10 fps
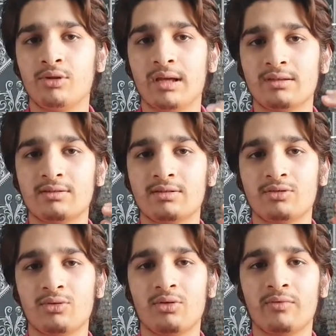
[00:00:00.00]
You get
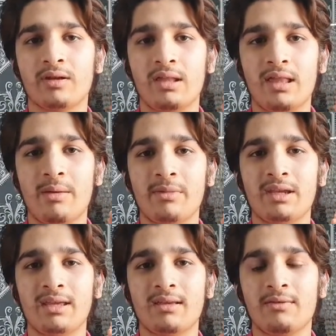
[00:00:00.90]
sort of a
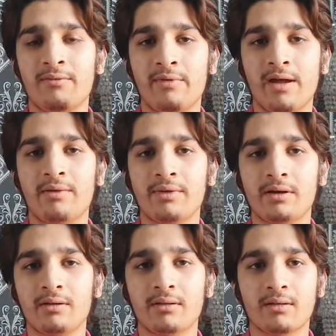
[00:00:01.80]
lemony vetiver